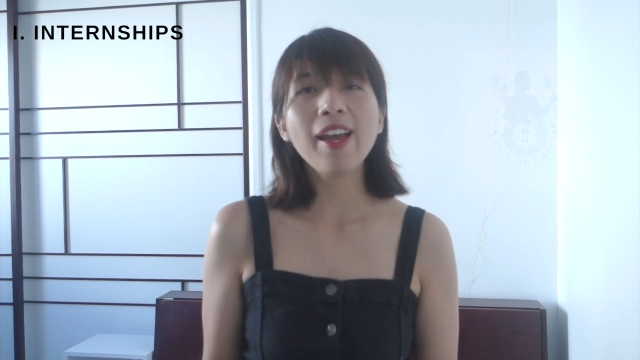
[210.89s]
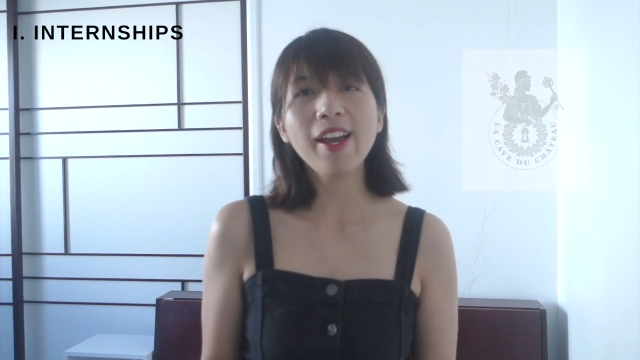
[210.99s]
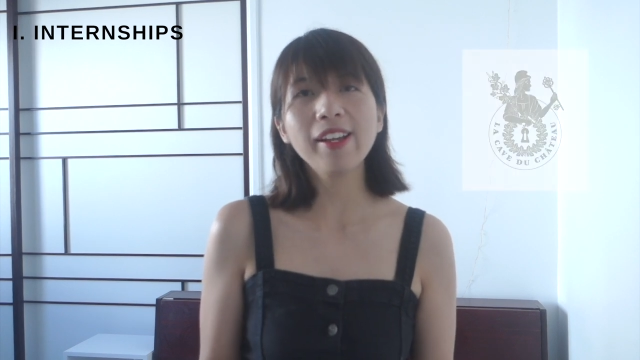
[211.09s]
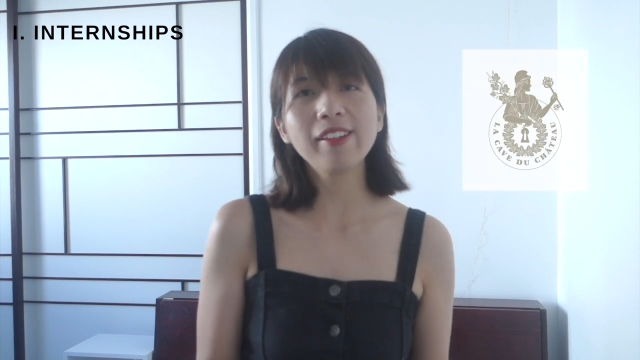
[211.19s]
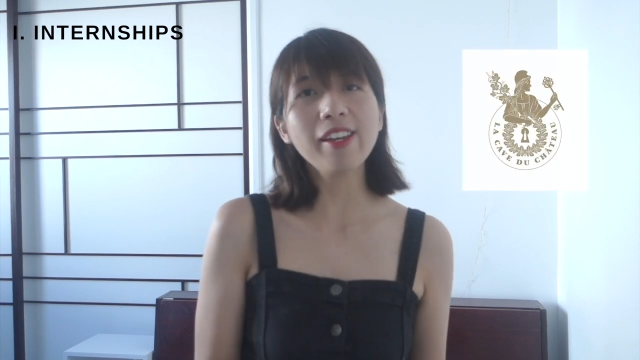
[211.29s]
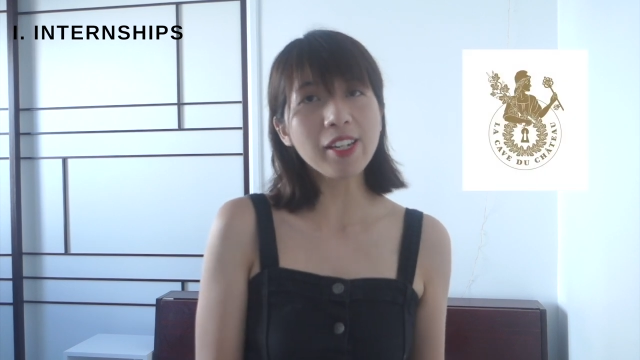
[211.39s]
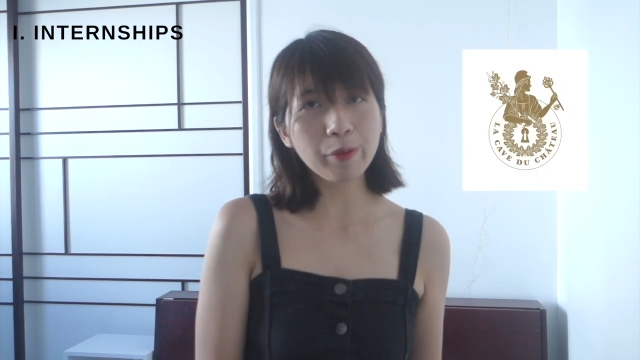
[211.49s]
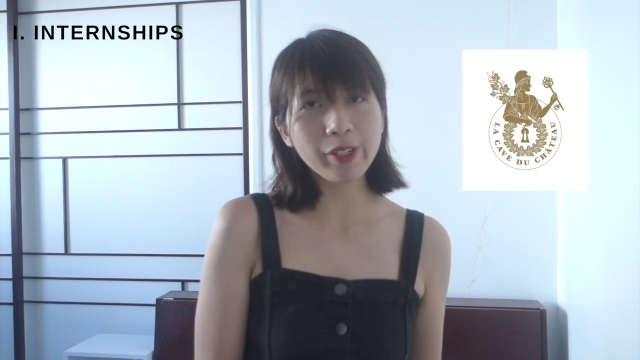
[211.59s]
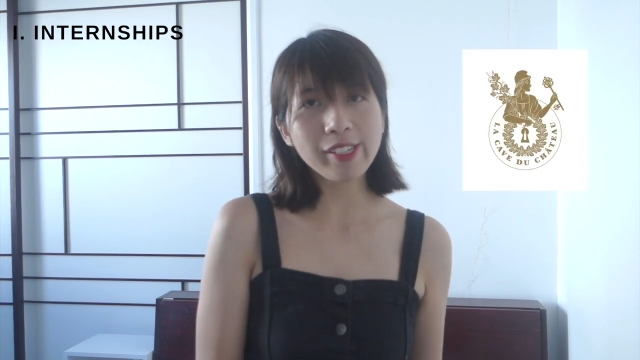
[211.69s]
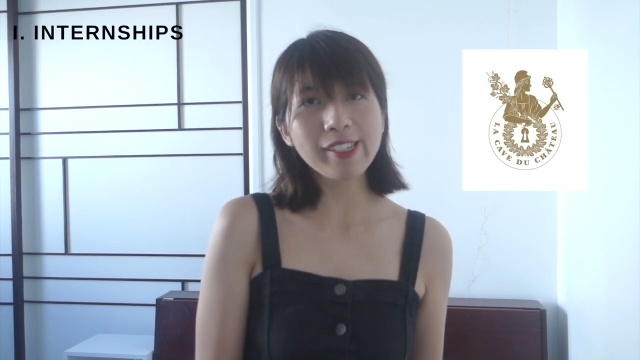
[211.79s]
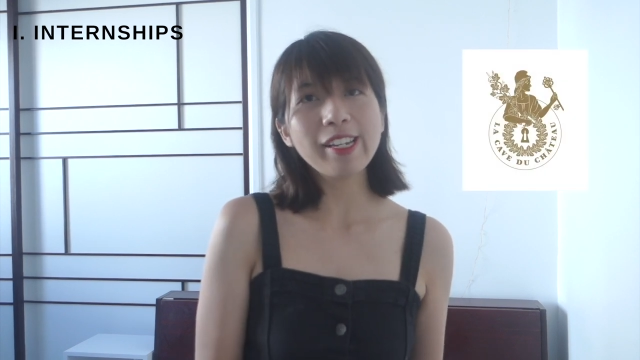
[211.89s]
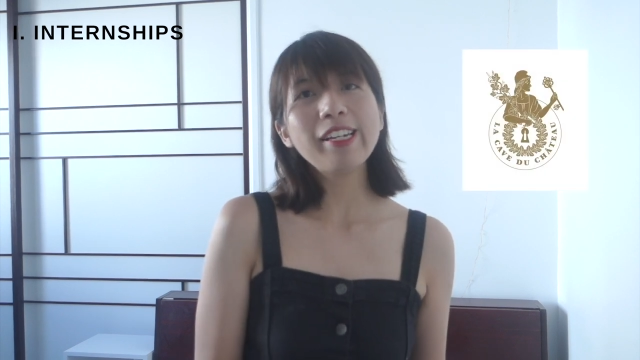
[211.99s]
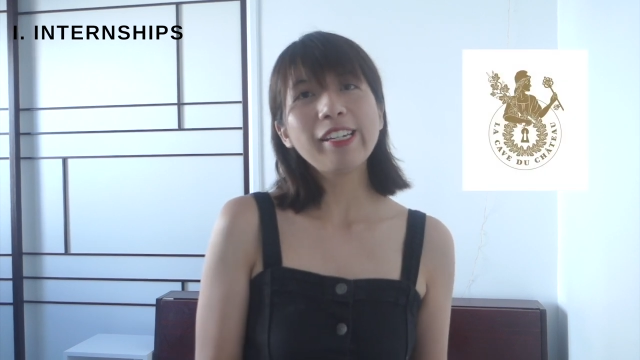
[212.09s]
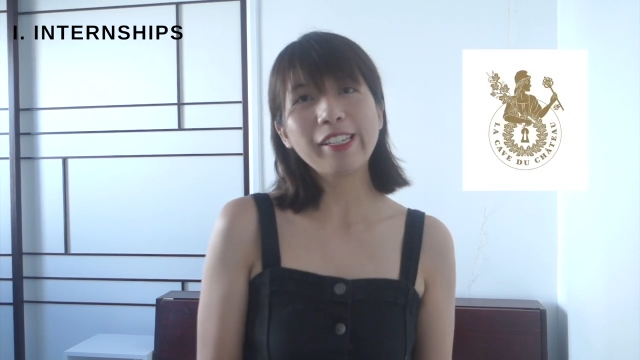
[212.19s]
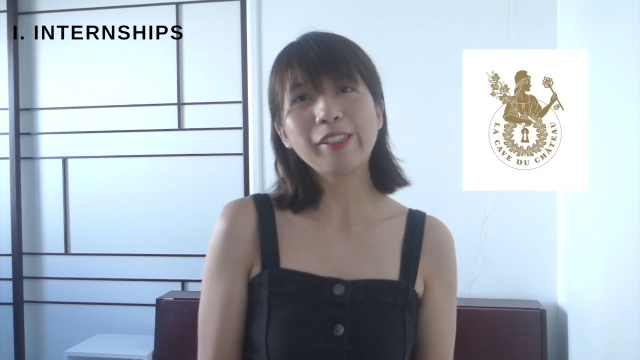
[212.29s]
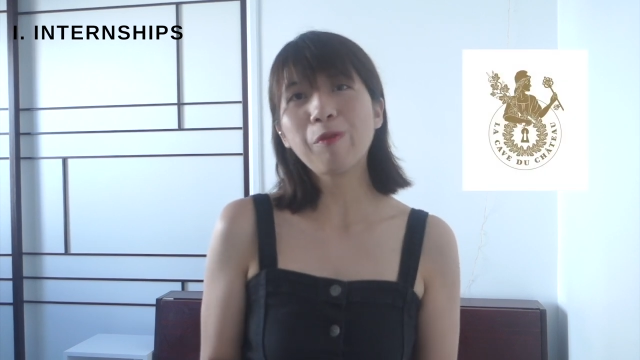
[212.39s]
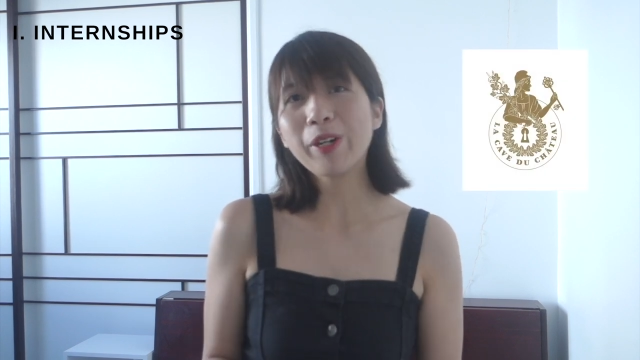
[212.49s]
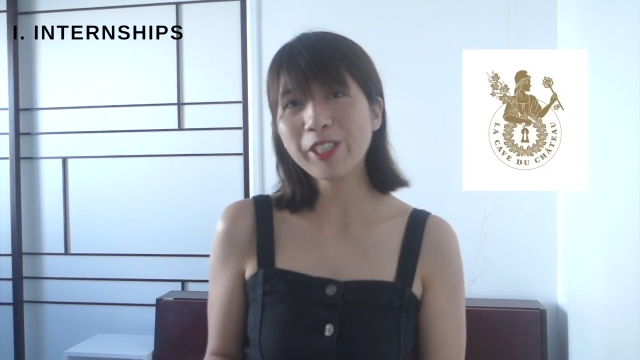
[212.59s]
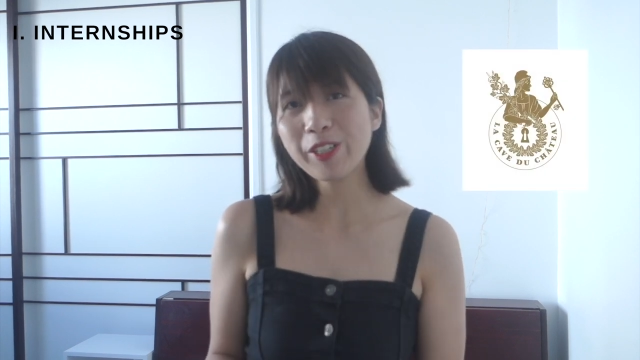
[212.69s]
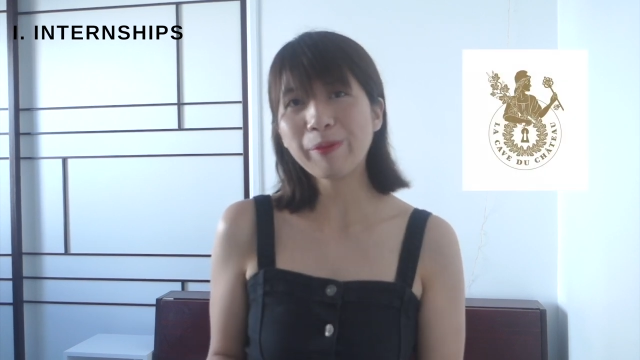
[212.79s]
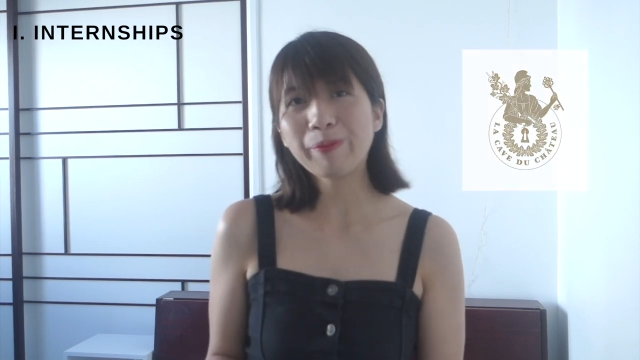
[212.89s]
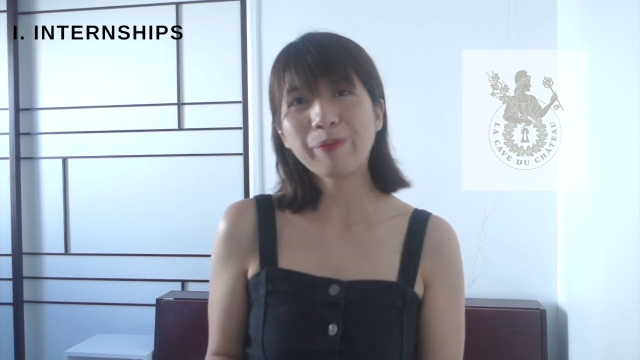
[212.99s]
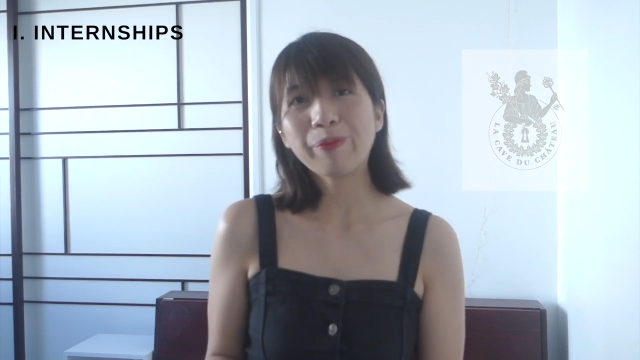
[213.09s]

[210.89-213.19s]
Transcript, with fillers: and 8 weeks in a wine shop.